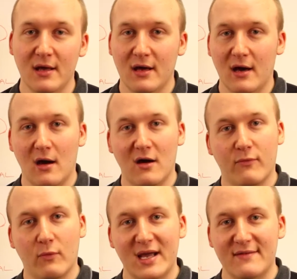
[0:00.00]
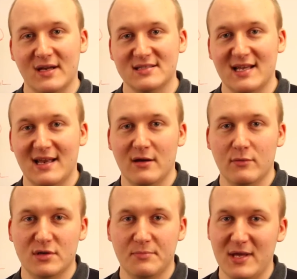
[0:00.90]
a half wave antenna
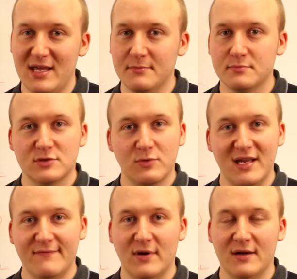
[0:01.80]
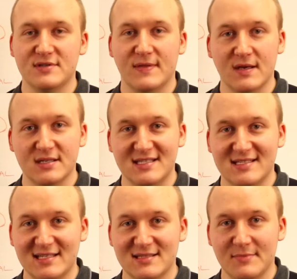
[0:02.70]
would be 25 to 30
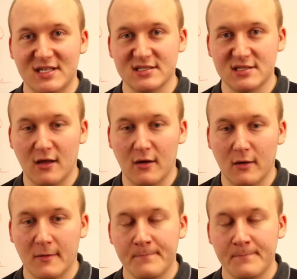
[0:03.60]
centimeters long.